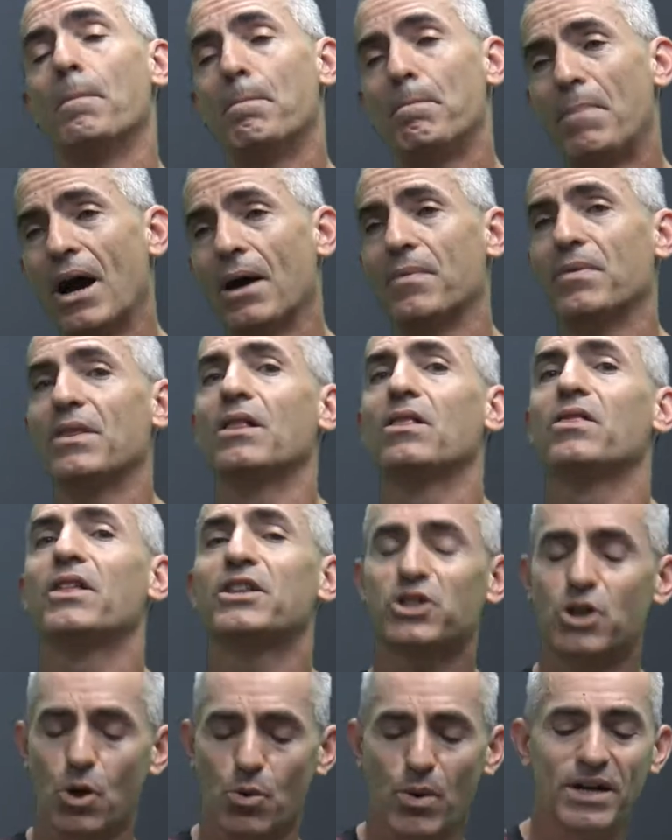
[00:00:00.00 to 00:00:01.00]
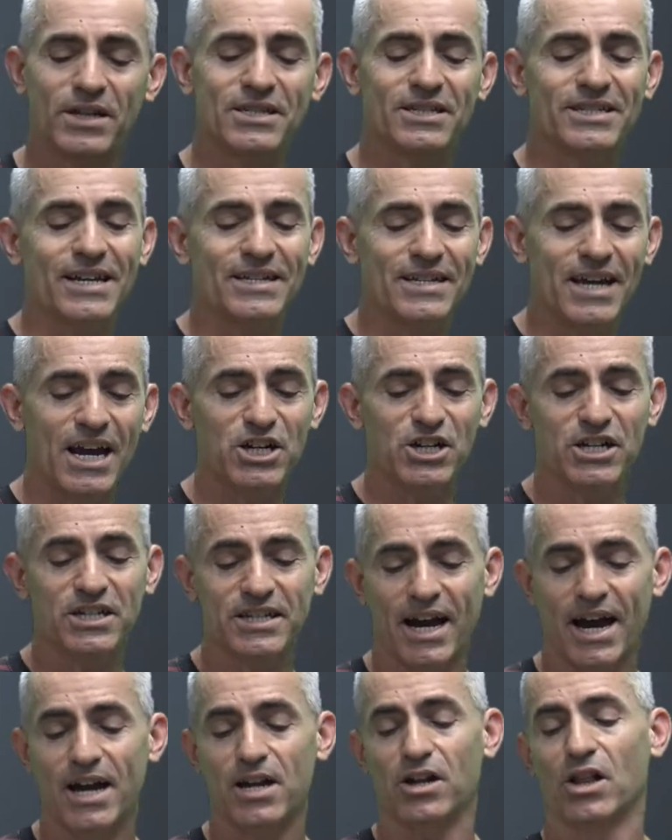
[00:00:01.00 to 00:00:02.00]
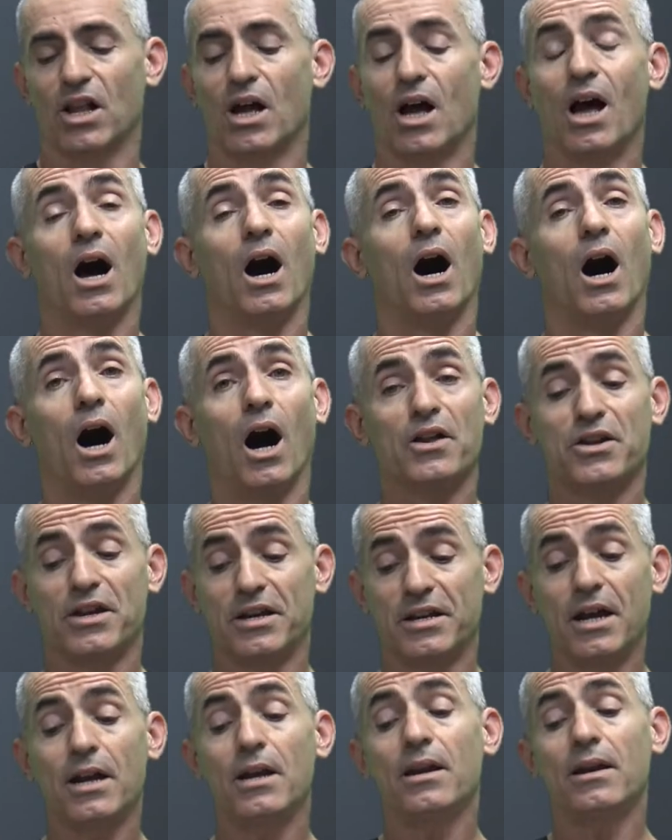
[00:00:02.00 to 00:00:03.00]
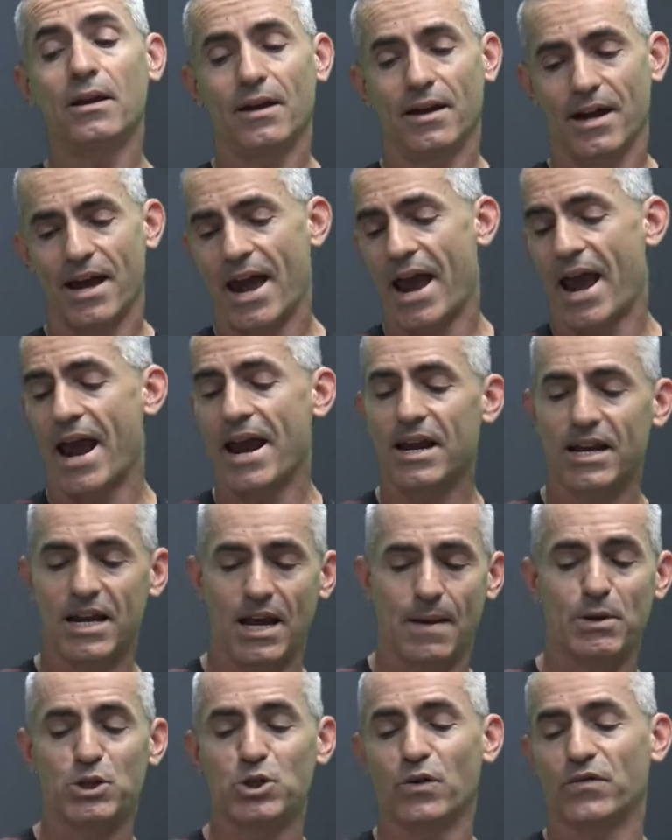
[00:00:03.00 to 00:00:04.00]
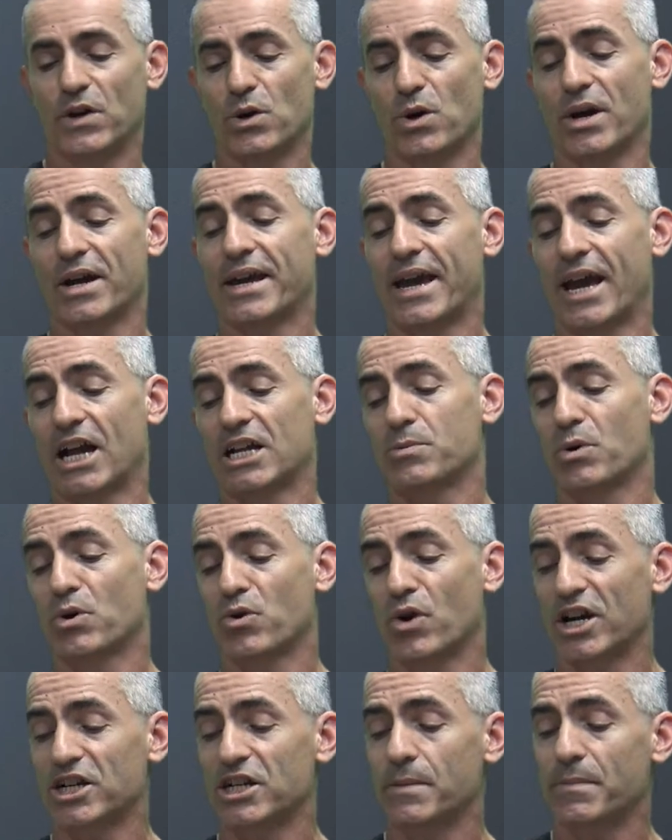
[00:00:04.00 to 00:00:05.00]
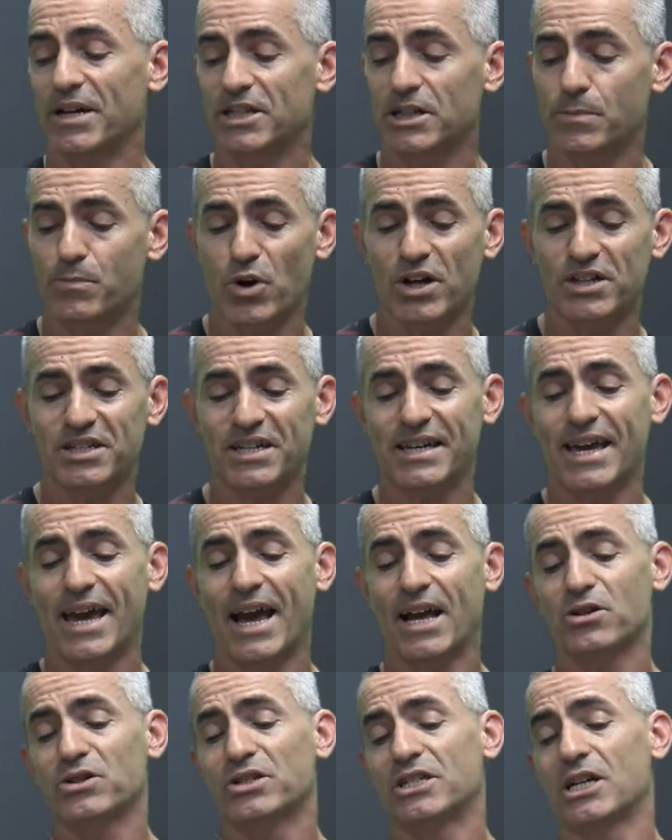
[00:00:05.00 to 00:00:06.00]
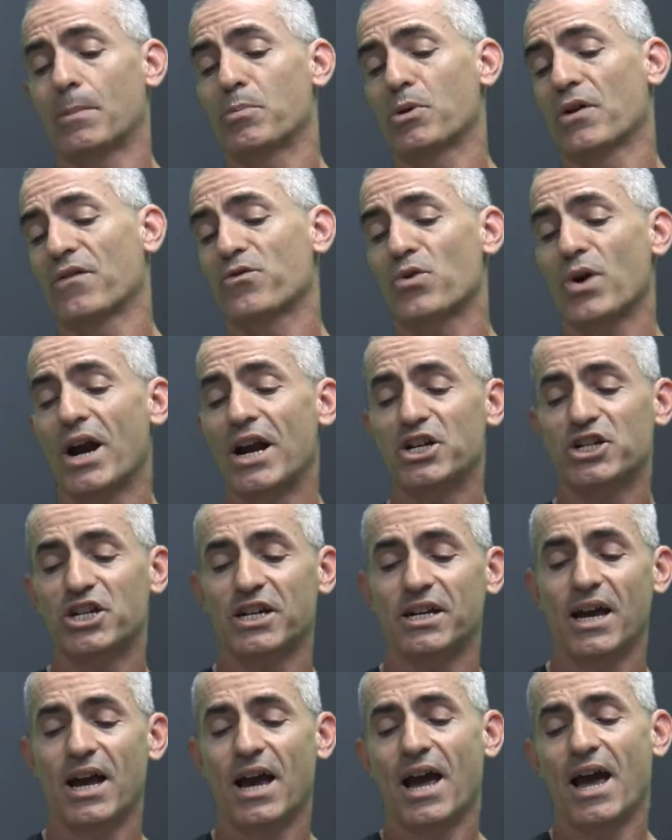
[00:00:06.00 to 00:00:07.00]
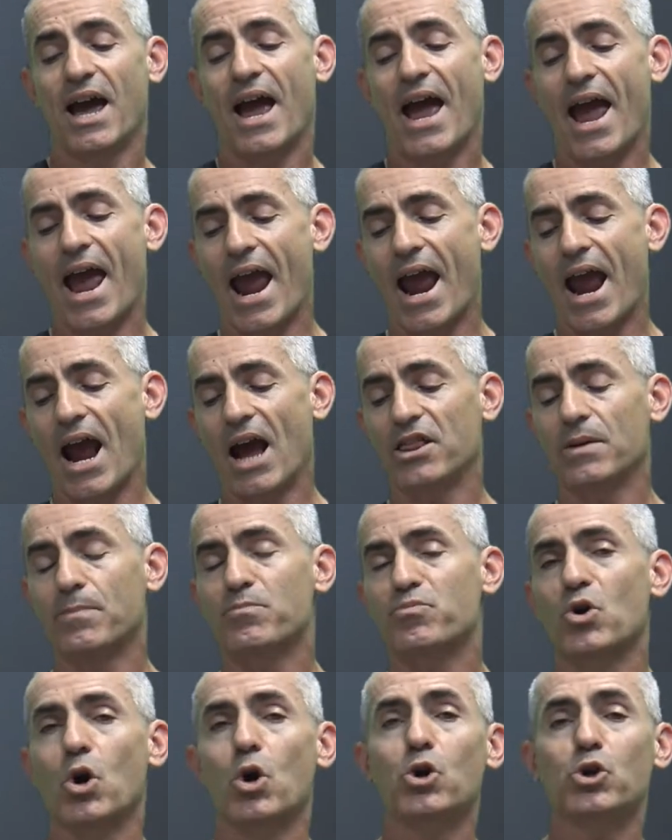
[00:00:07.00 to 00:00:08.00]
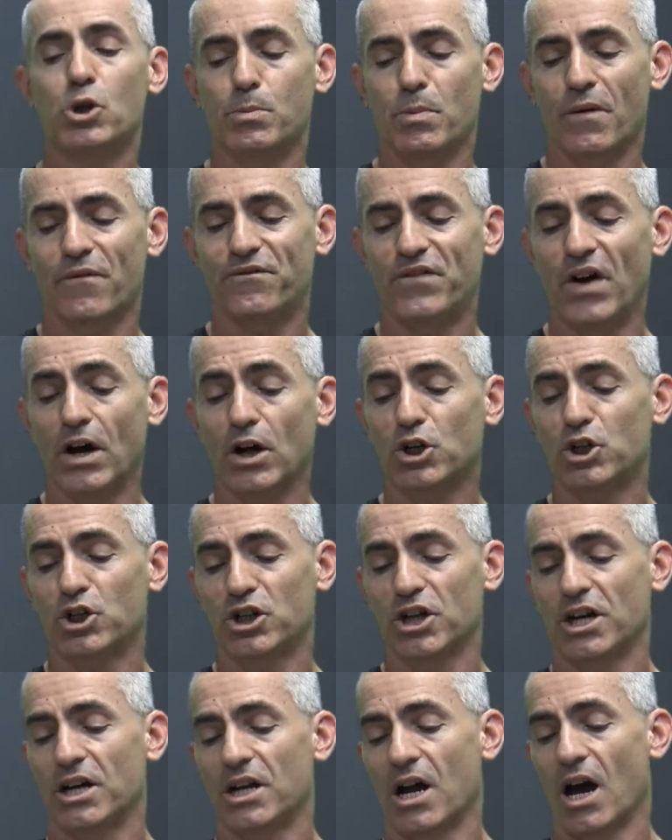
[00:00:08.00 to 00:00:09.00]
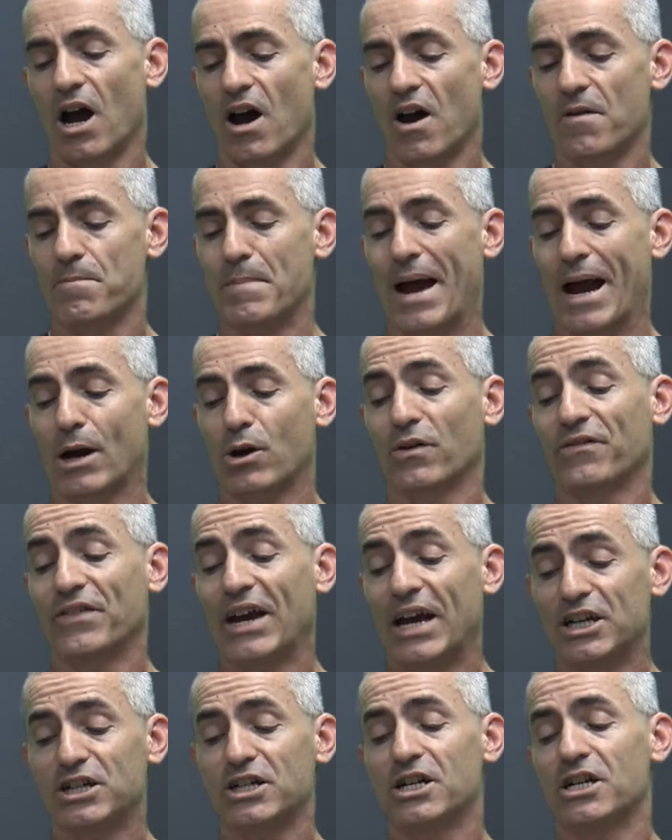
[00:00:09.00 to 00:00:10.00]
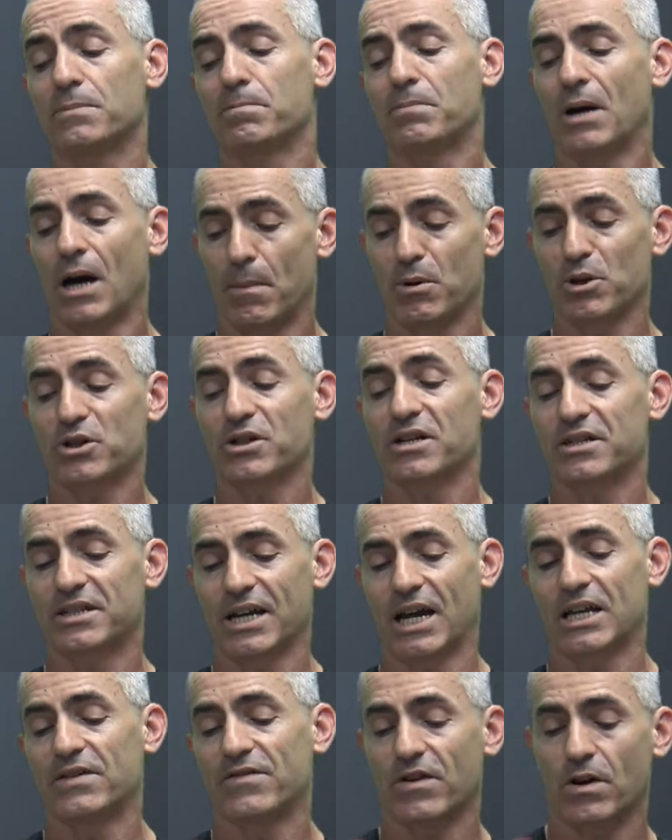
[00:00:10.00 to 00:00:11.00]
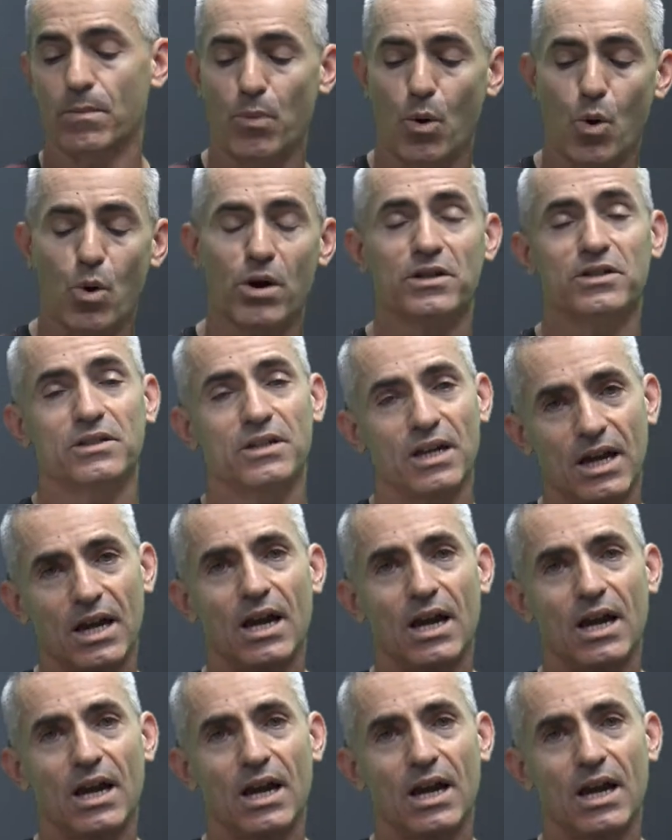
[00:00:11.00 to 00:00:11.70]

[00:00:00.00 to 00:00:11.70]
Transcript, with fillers: But let's go right into citation title. Onionin A inhibits ovarian cancer progression by suppressing cancer cell proliferation and the pro-tumor function of macrophages, published in Scientific Reports